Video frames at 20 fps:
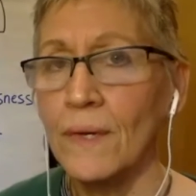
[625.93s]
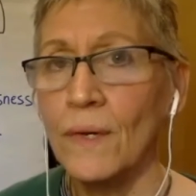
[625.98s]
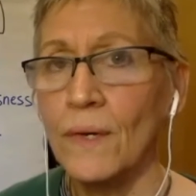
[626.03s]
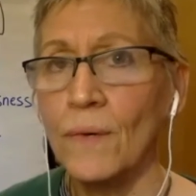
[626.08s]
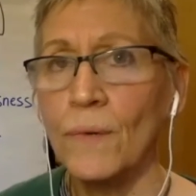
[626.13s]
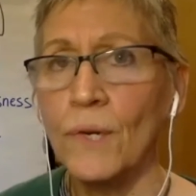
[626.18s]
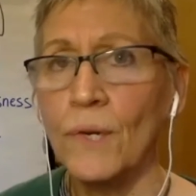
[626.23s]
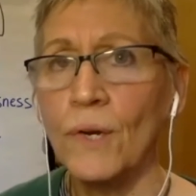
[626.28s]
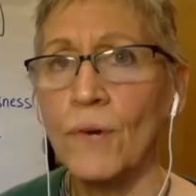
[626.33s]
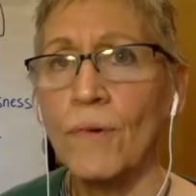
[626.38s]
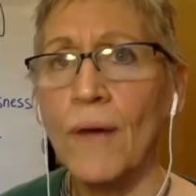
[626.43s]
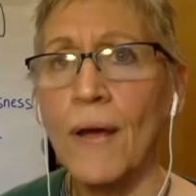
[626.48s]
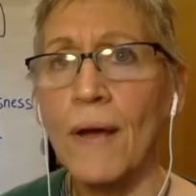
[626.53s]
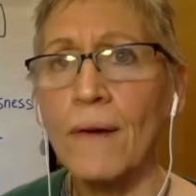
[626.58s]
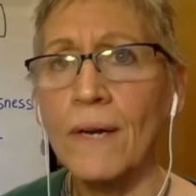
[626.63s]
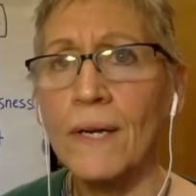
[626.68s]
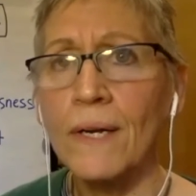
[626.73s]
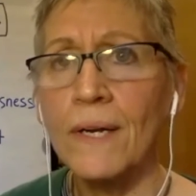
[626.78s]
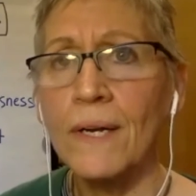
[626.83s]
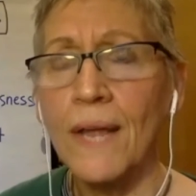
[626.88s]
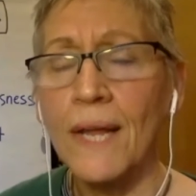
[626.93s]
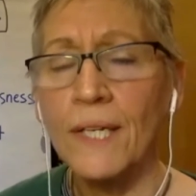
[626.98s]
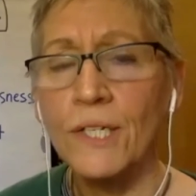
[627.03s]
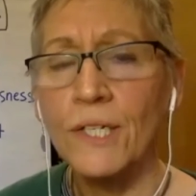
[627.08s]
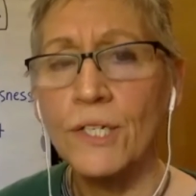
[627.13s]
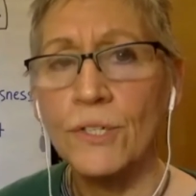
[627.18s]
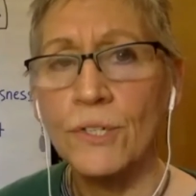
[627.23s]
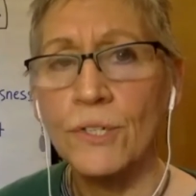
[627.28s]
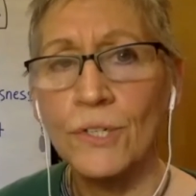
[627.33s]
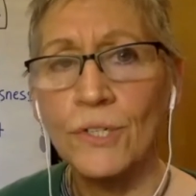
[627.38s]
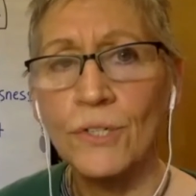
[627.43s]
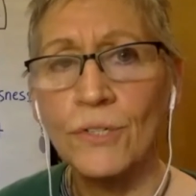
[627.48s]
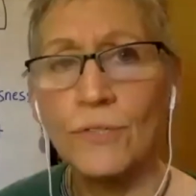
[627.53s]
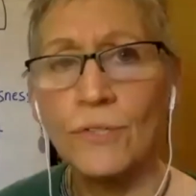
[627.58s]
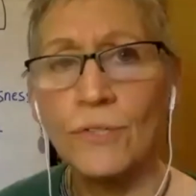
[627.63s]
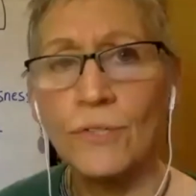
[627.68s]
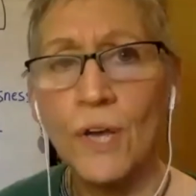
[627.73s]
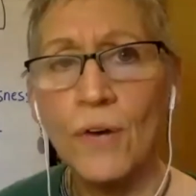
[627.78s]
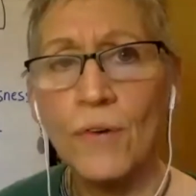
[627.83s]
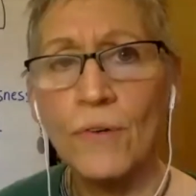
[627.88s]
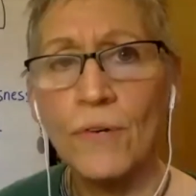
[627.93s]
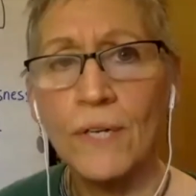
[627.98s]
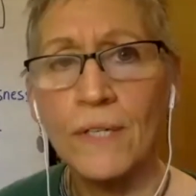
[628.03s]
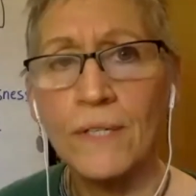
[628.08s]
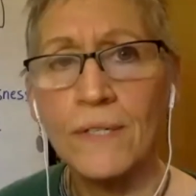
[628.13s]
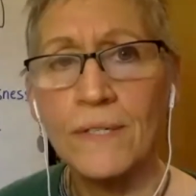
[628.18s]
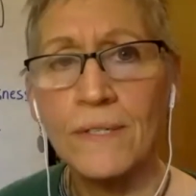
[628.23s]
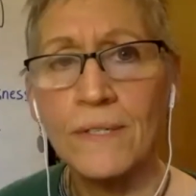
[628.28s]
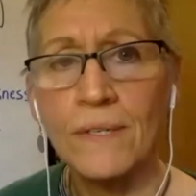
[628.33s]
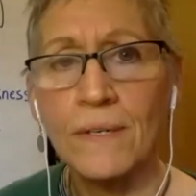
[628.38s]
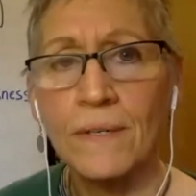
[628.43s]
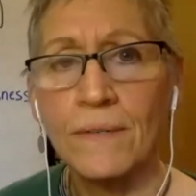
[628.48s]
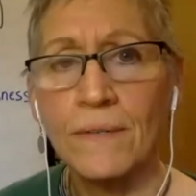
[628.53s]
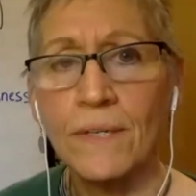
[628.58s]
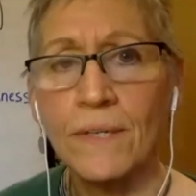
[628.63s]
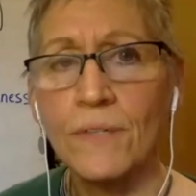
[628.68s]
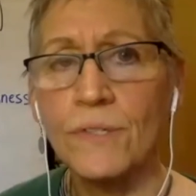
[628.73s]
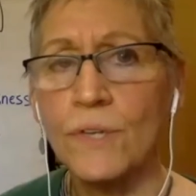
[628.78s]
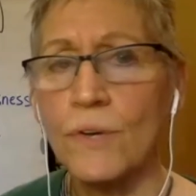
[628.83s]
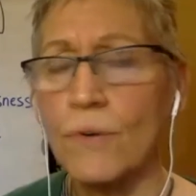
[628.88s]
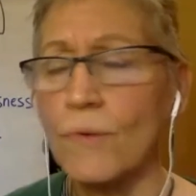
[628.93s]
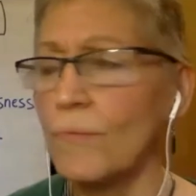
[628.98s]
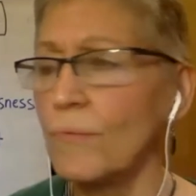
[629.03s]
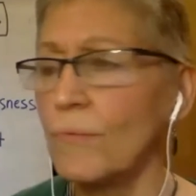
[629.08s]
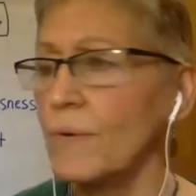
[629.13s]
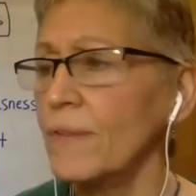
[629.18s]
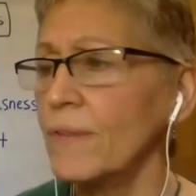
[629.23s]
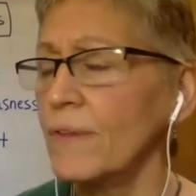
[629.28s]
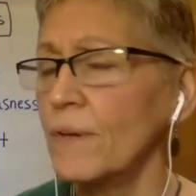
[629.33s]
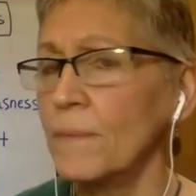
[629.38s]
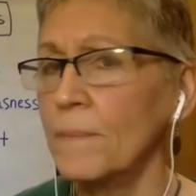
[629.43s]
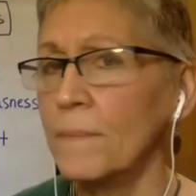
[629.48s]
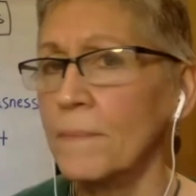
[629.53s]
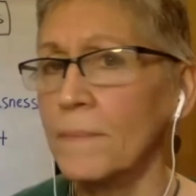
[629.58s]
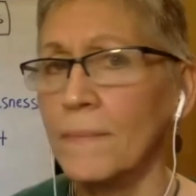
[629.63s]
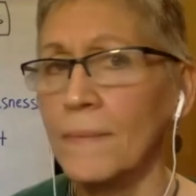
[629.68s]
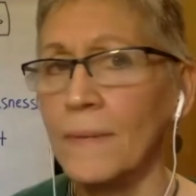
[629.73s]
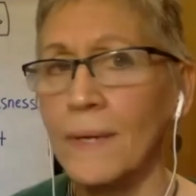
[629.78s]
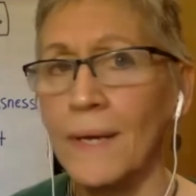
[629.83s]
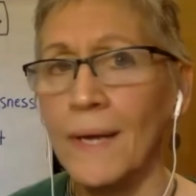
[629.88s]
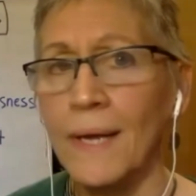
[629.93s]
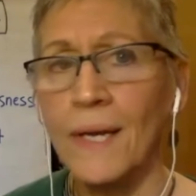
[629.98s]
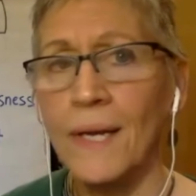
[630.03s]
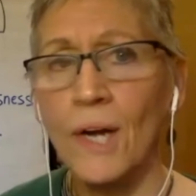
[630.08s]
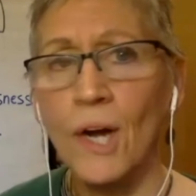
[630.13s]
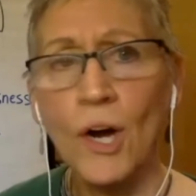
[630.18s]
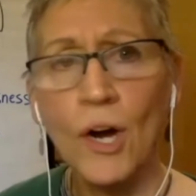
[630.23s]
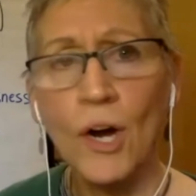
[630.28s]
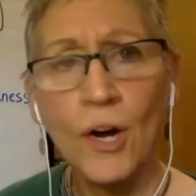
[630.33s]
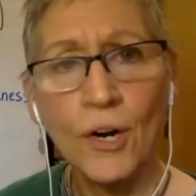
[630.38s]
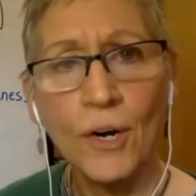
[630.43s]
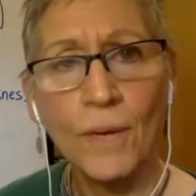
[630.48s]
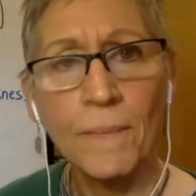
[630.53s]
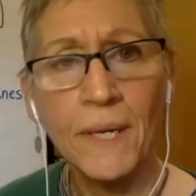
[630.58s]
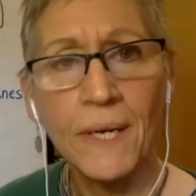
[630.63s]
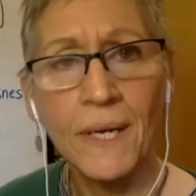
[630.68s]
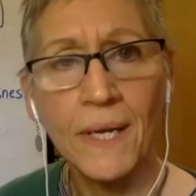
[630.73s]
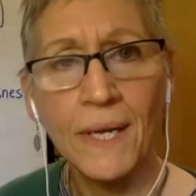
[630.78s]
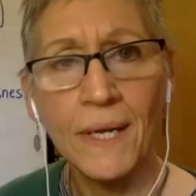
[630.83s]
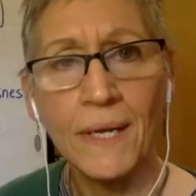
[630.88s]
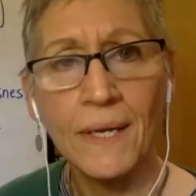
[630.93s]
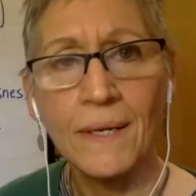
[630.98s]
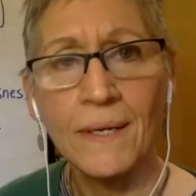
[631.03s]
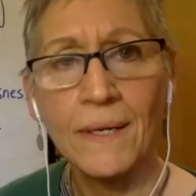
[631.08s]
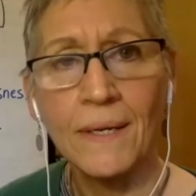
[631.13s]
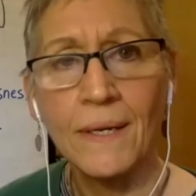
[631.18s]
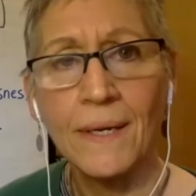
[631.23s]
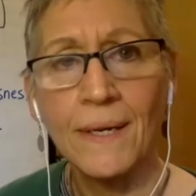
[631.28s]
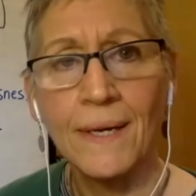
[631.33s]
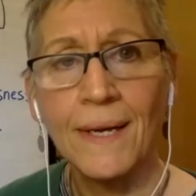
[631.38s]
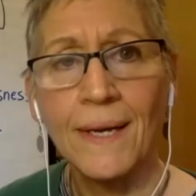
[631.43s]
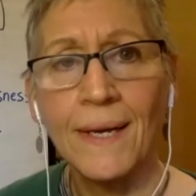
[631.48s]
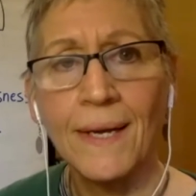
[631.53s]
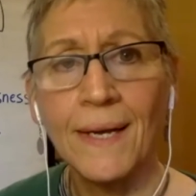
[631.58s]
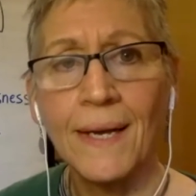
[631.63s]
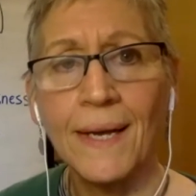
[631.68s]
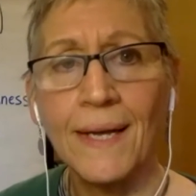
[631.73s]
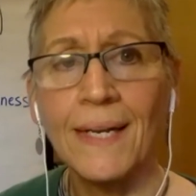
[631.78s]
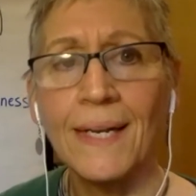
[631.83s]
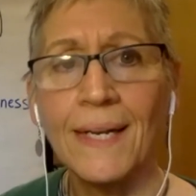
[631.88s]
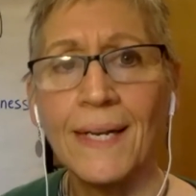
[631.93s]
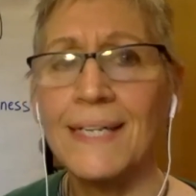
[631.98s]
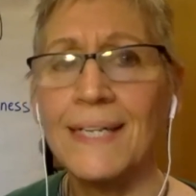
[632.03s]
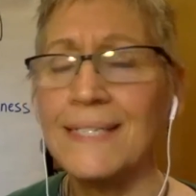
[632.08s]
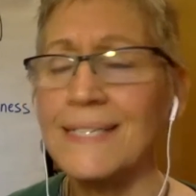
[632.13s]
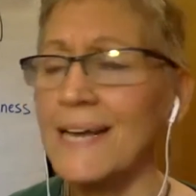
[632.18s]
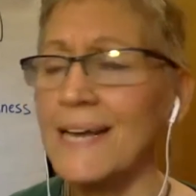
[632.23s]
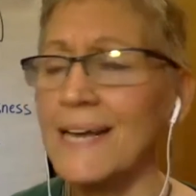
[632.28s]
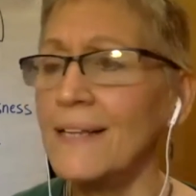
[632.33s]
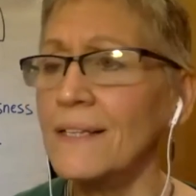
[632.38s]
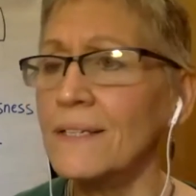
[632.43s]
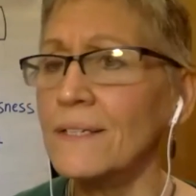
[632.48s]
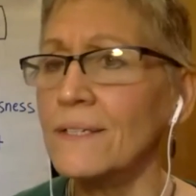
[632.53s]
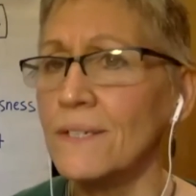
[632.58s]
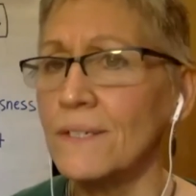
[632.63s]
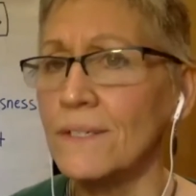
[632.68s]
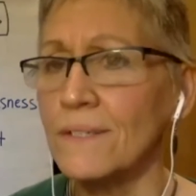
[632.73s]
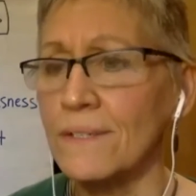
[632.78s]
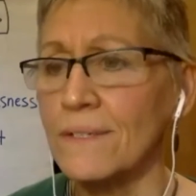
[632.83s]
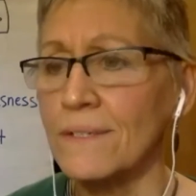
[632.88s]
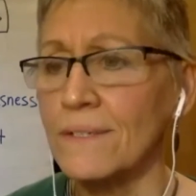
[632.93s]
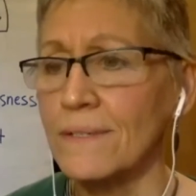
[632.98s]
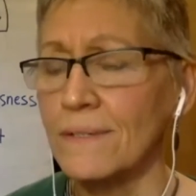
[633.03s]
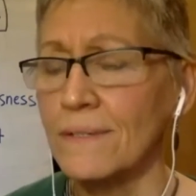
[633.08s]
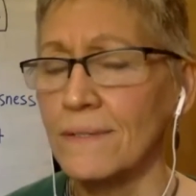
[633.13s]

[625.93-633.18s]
When you're out in nature, you'll notice there's a rhythm and a harmony and an intelligence